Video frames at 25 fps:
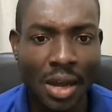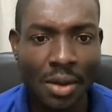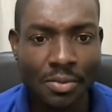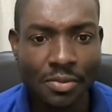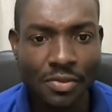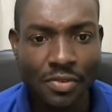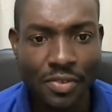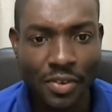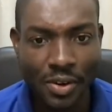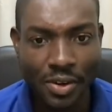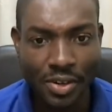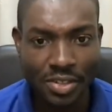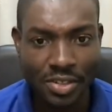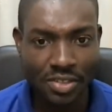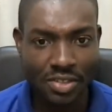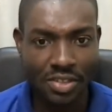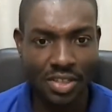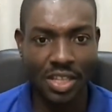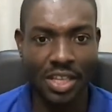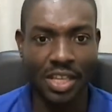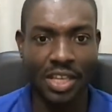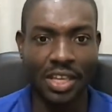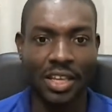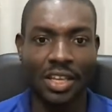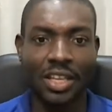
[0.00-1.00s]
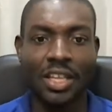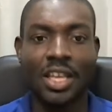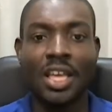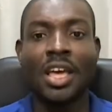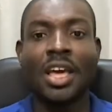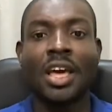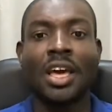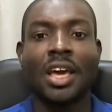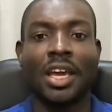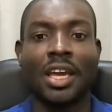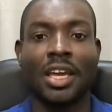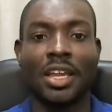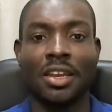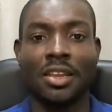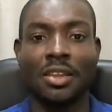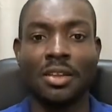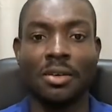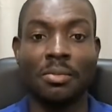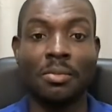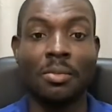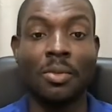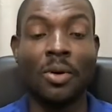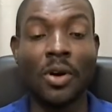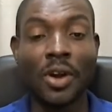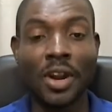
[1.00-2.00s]
first thing in the
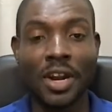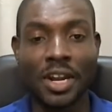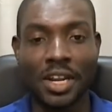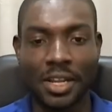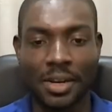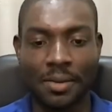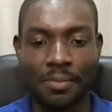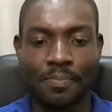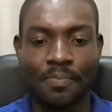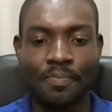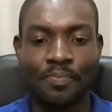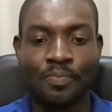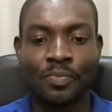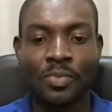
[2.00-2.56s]
morning.